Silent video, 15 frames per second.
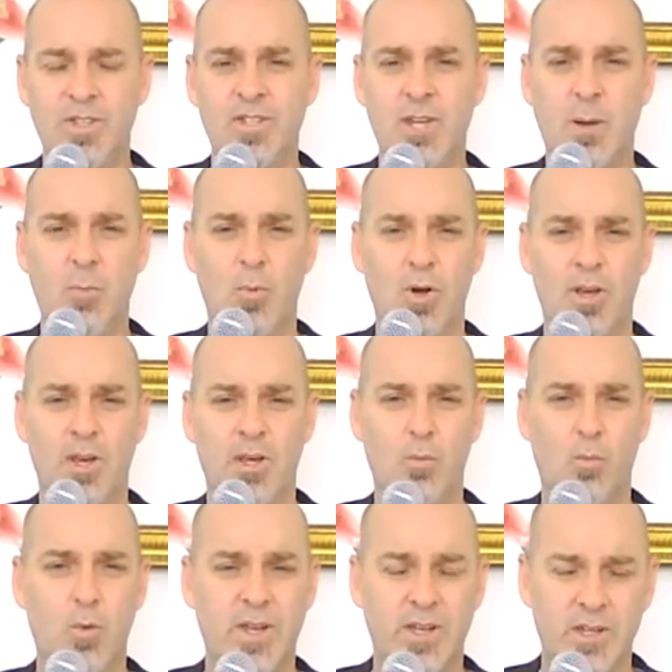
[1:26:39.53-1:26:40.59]
with
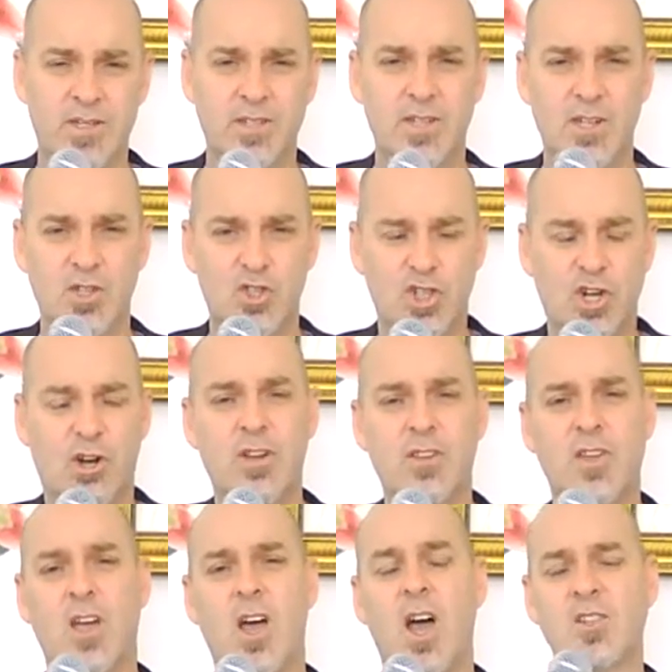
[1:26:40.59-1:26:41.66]
someone and witnessing,
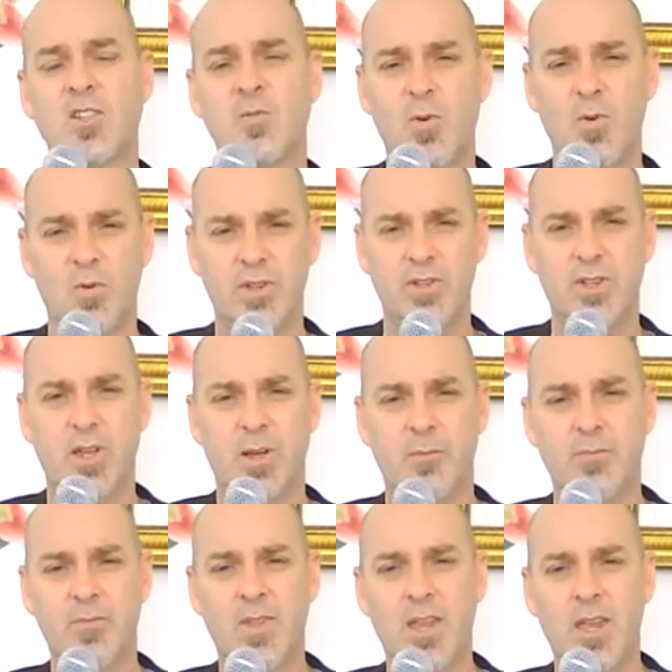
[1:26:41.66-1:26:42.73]
sharing the gospel with
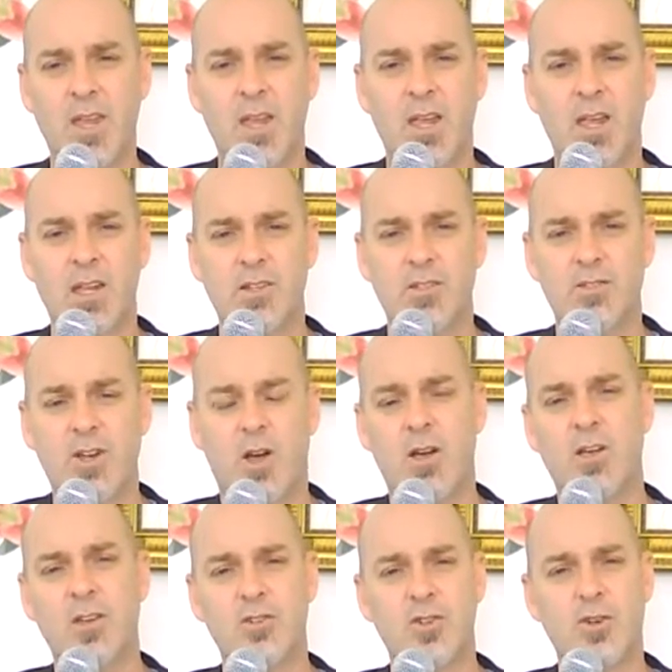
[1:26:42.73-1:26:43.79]
them and
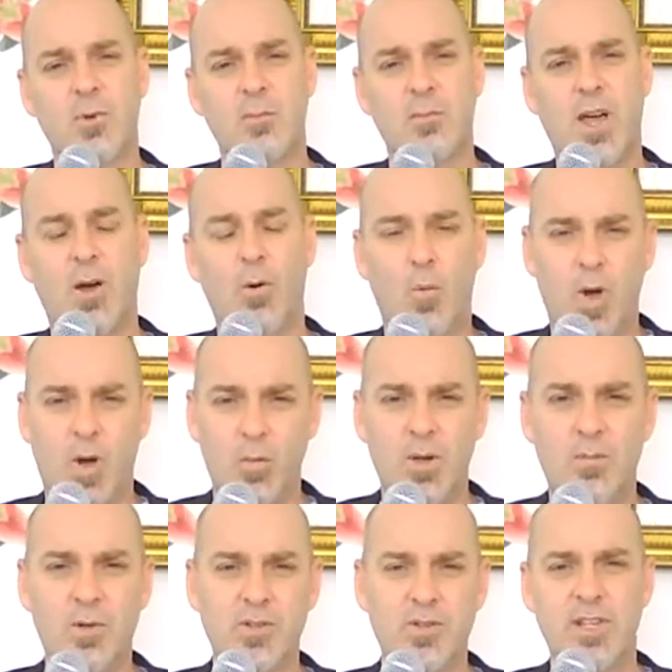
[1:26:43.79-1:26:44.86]
talking to them about
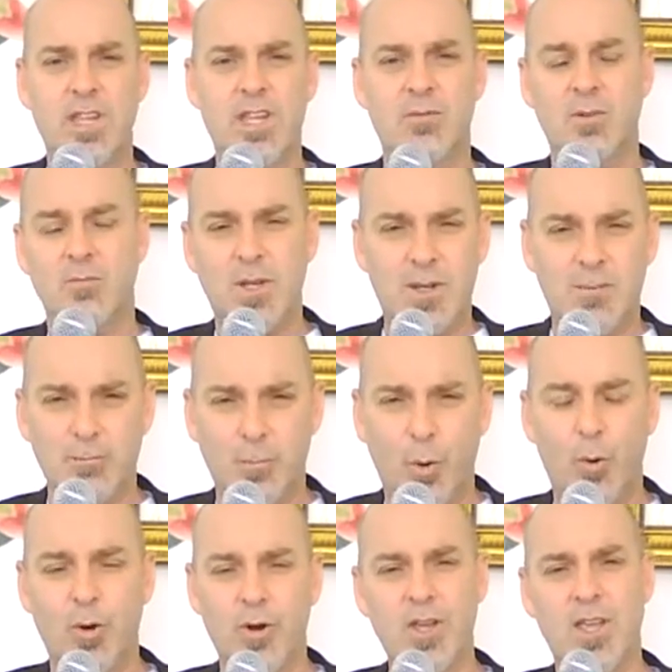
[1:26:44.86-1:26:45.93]
what we believe and
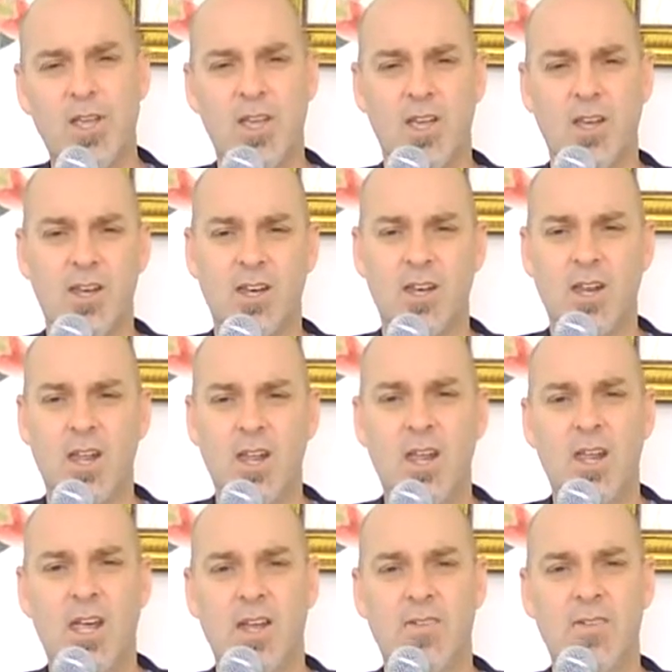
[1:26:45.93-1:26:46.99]
being born again and
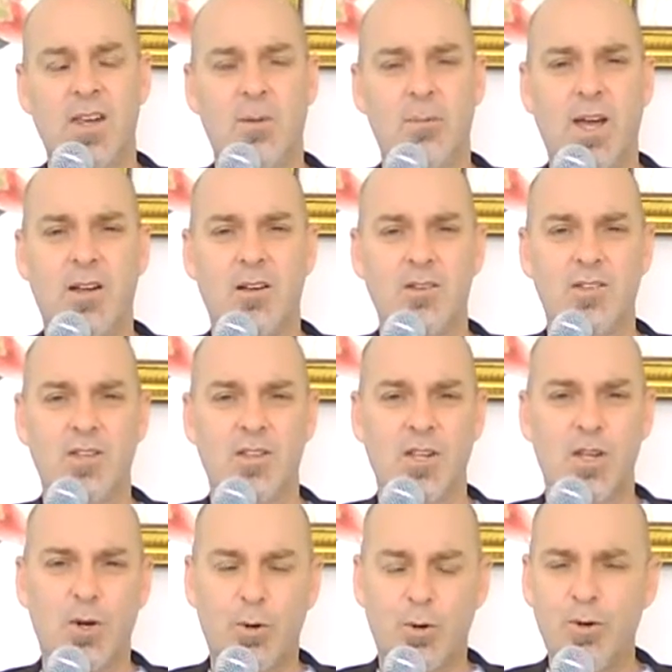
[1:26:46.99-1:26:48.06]
and then about
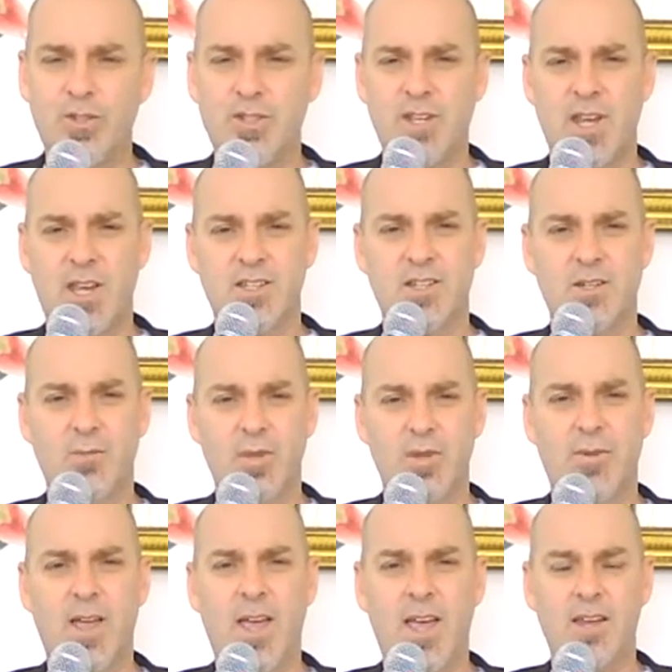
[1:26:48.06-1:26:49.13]
the crusades
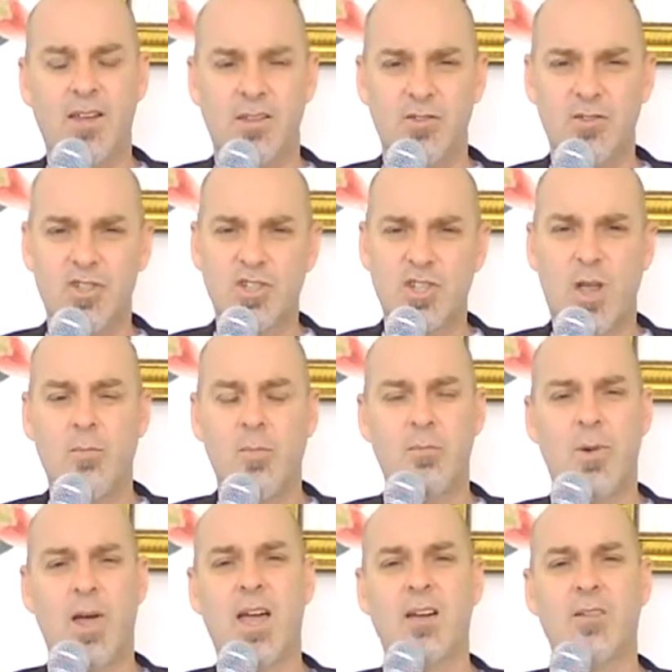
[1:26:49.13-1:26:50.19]
that we've had and just
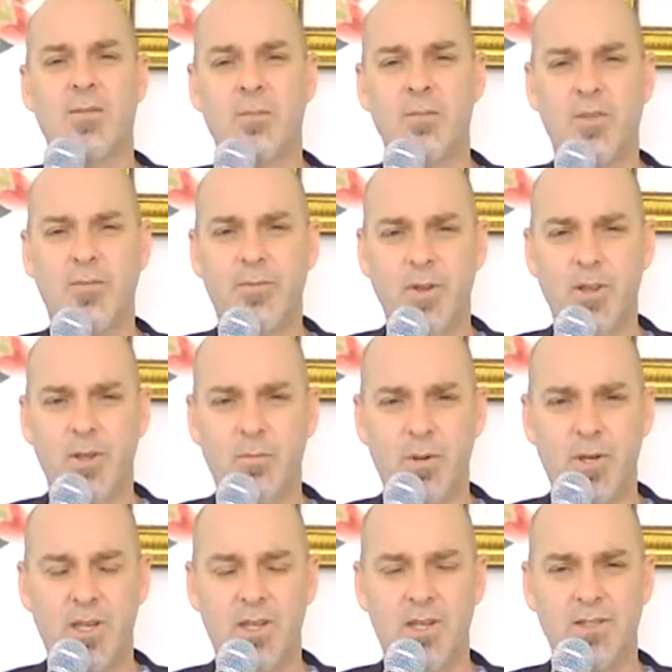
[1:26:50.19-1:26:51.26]
coming back from the
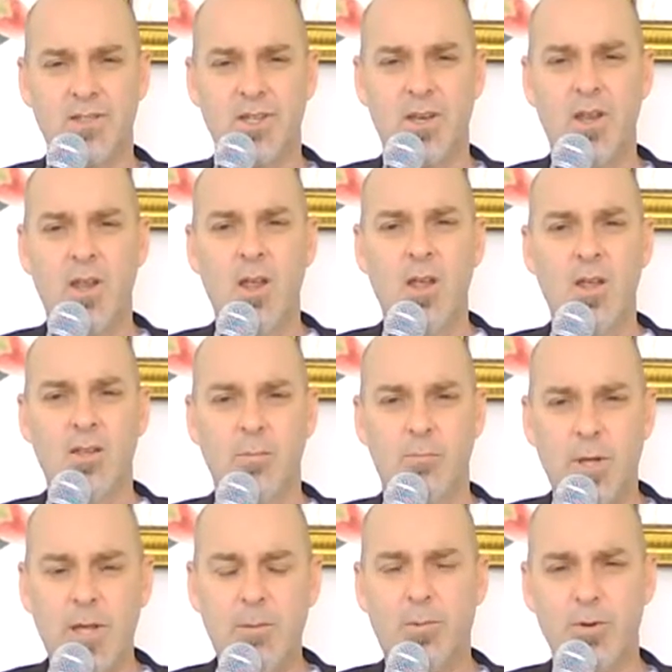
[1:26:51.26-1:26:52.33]
Philippines and
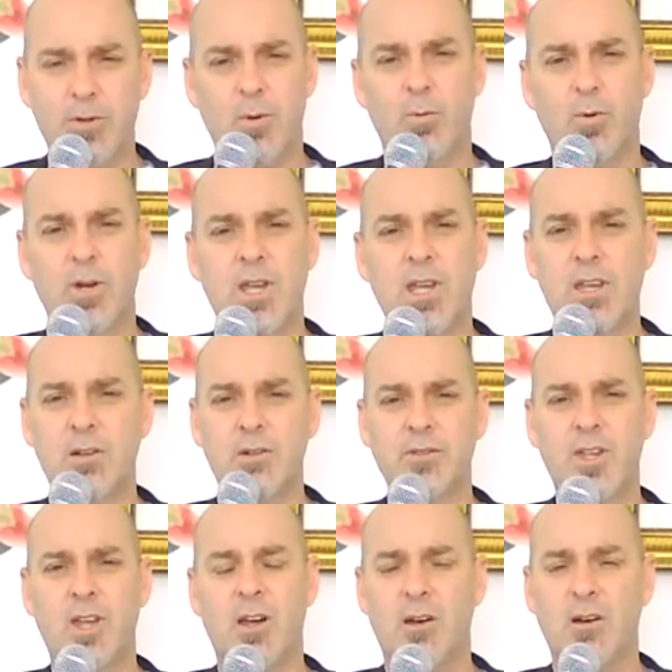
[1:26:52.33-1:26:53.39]
the people that were
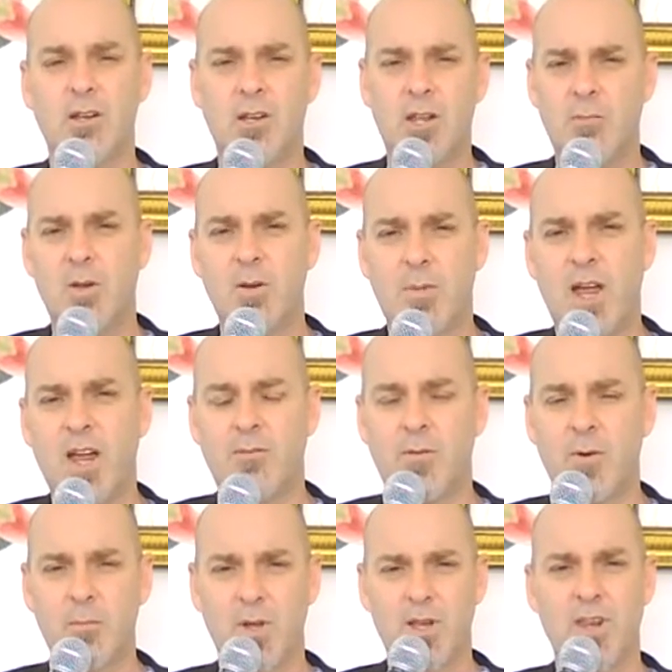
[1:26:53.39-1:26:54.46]
healed there and coming
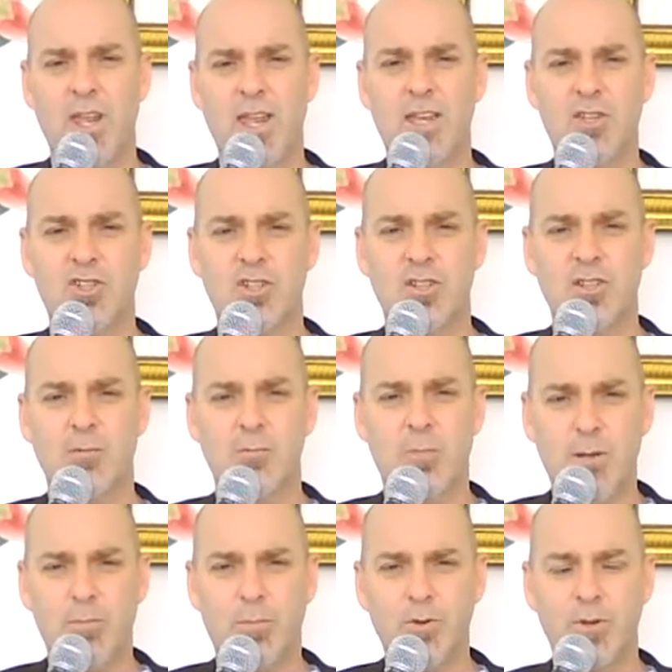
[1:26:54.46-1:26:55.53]
back from Malaysia and
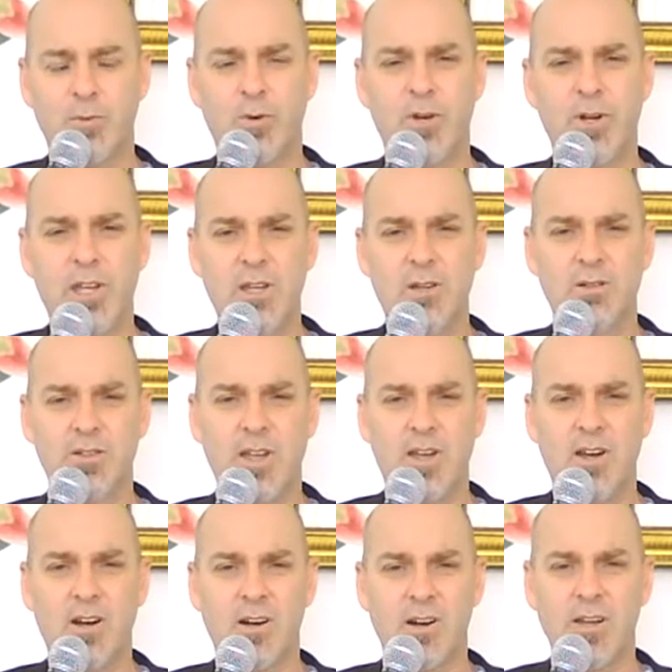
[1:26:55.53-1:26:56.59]
the people that were
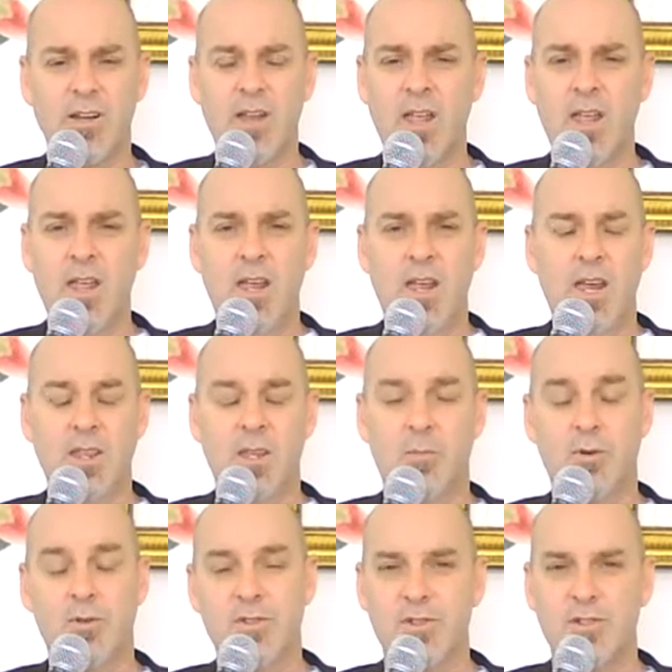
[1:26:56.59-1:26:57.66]
healed there and
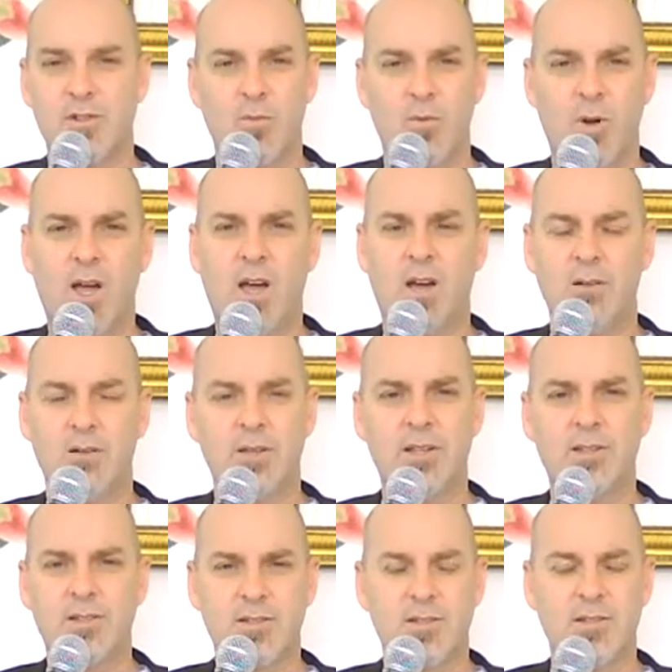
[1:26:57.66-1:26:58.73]
and the person says
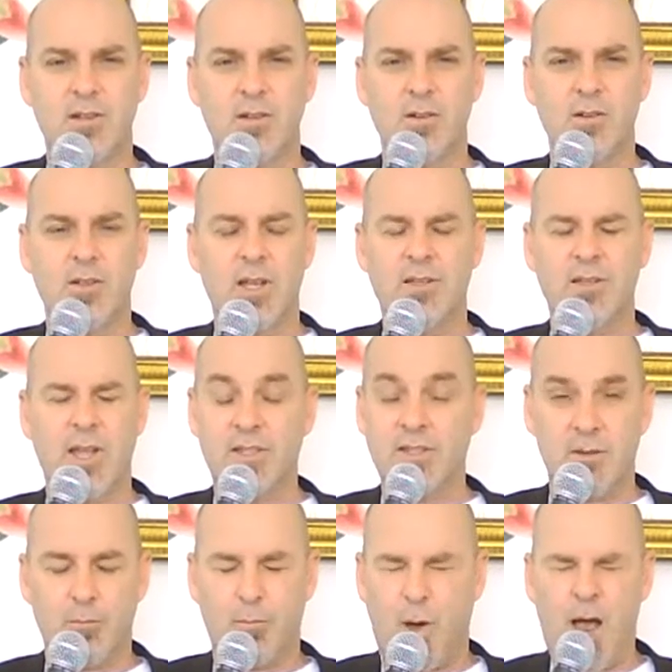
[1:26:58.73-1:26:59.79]
wow that's you know that
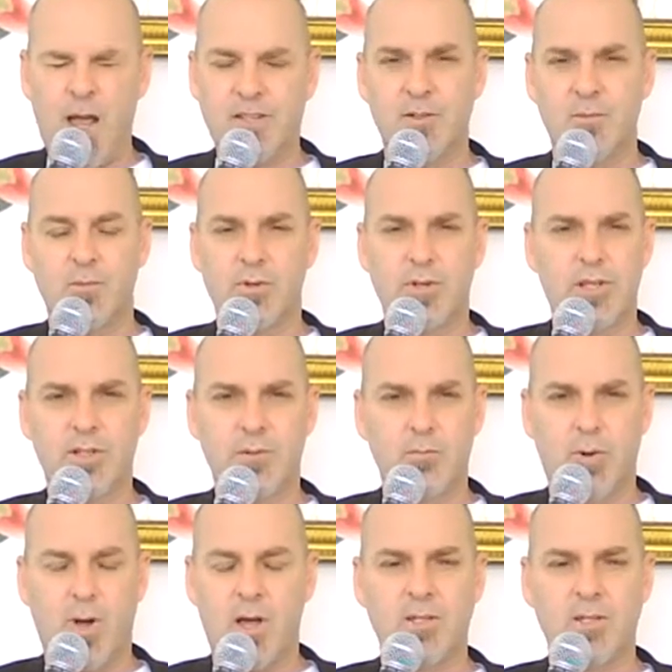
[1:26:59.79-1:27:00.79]
that's impossible that's